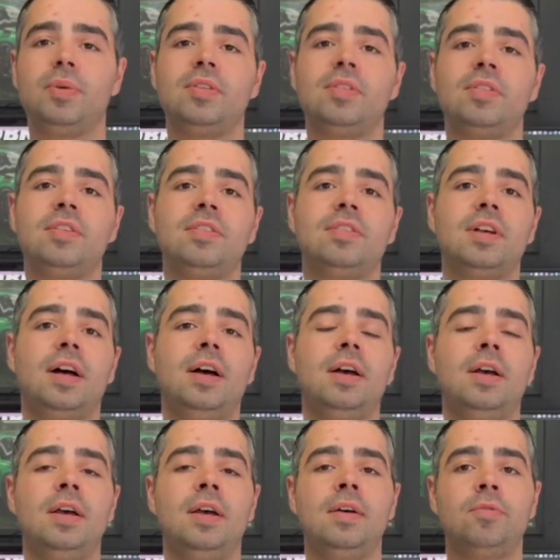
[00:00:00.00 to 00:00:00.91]
do a
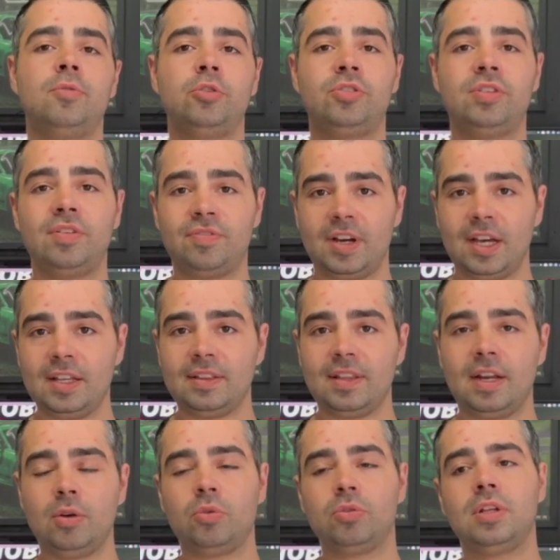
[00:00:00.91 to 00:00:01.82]
research, you will
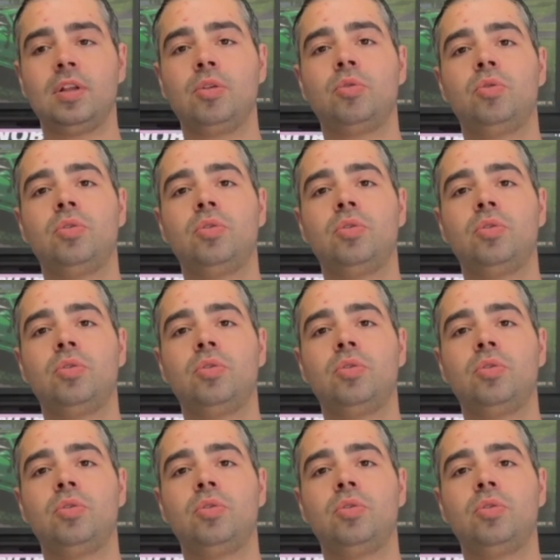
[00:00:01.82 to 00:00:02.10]
get in touch